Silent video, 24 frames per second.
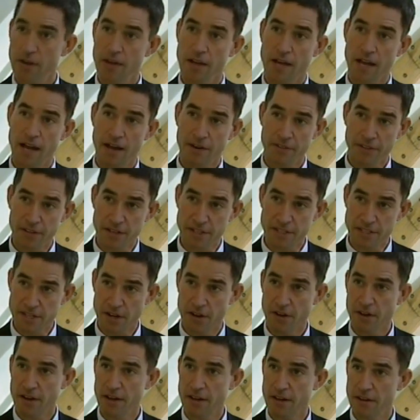how they're
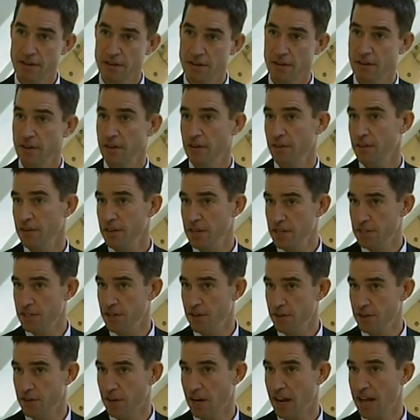designed, the
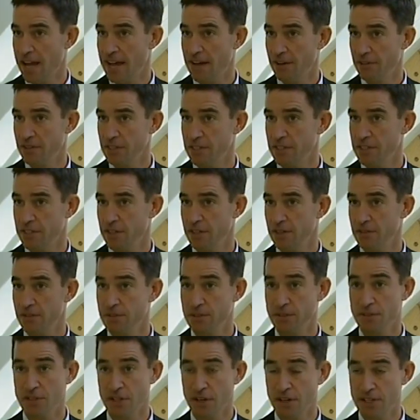internal layout in terms
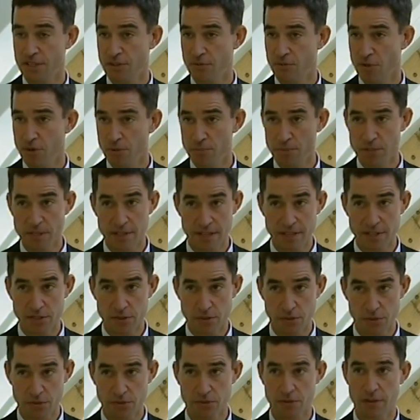of size of rooms and that
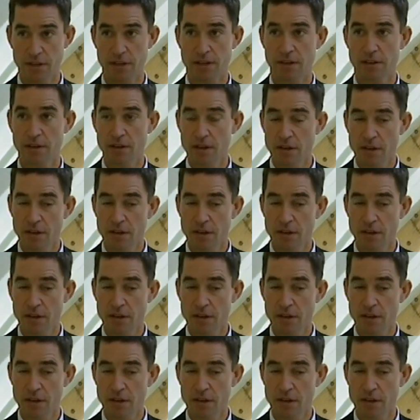sort of thing,